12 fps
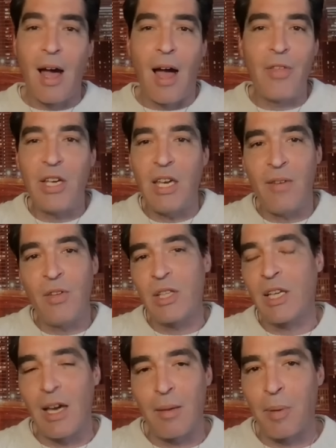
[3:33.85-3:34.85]
I think even the
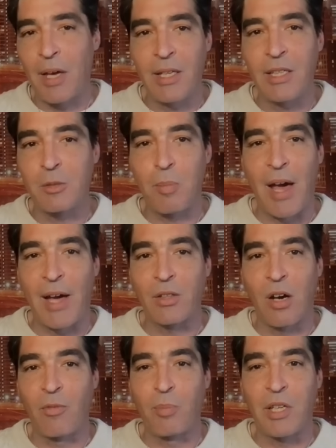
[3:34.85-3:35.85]
campaign has backed
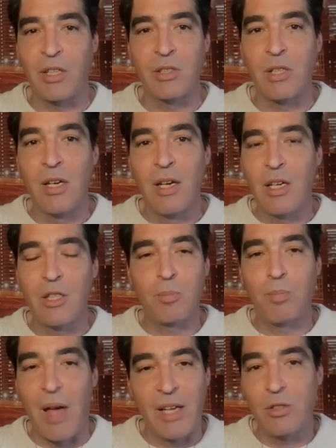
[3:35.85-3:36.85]
off because
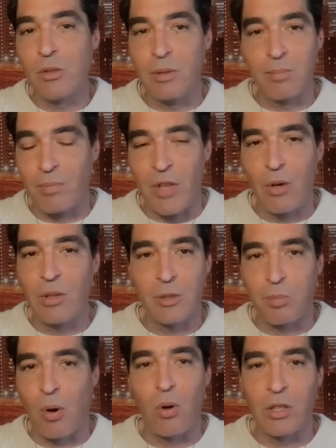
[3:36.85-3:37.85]
as you note, his
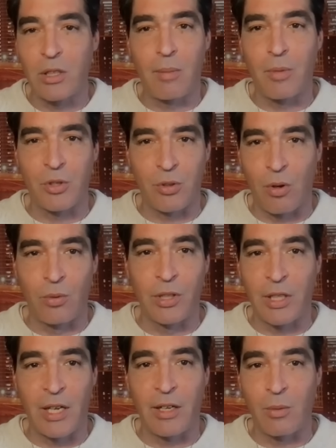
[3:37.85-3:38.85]
polling numbers are only
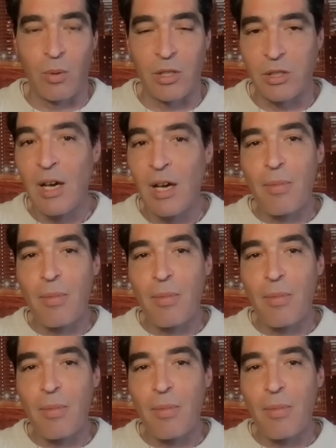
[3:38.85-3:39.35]
getting worse.